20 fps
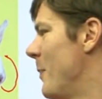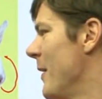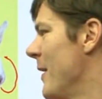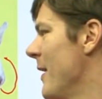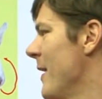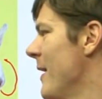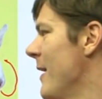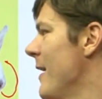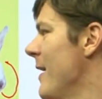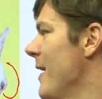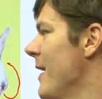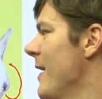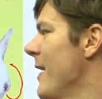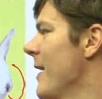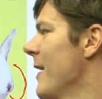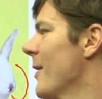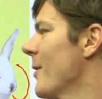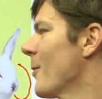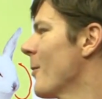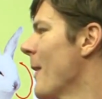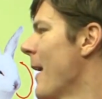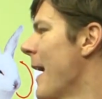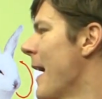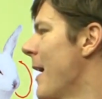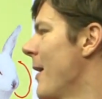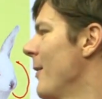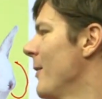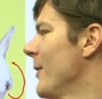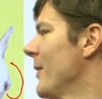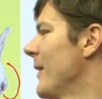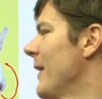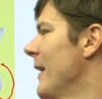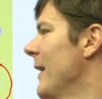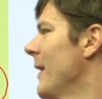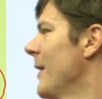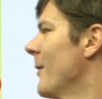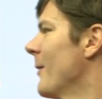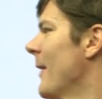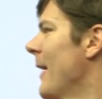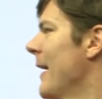big round
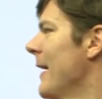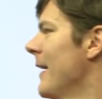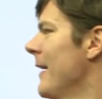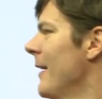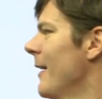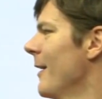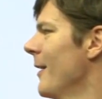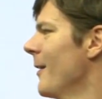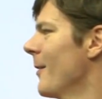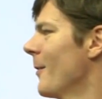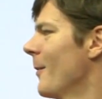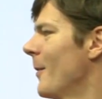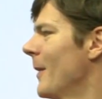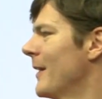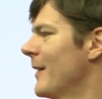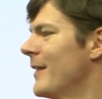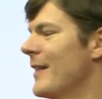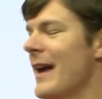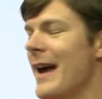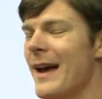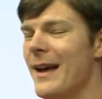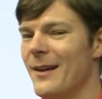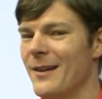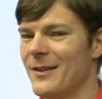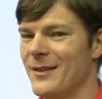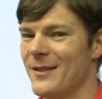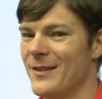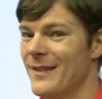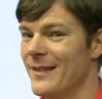thing right here. What's that?